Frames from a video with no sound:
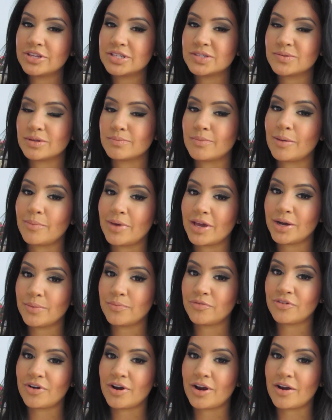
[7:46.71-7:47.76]
do this with my
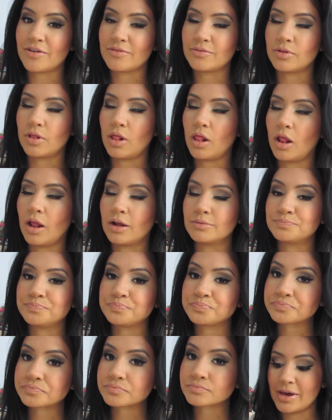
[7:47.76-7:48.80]
Makeup Forever ugh,
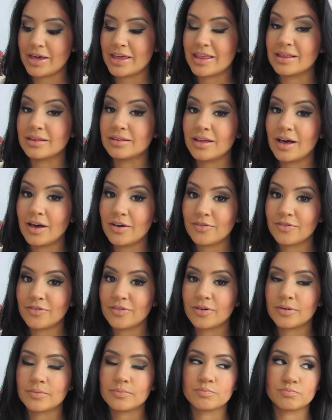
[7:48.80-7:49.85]
in Love.
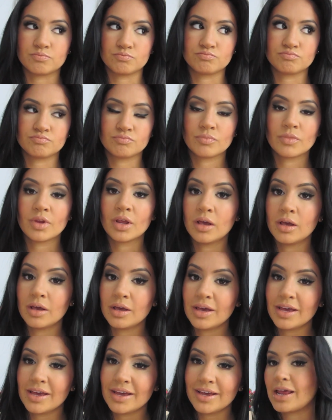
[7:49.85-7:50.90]

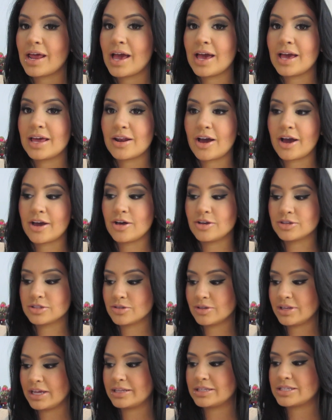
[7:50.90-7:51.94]
And I
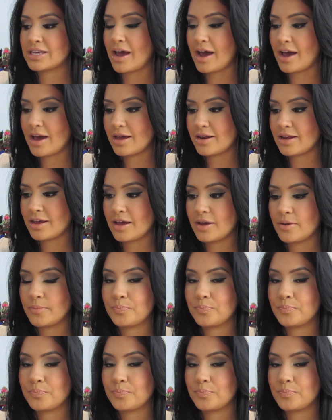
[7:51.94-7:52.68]
also like to add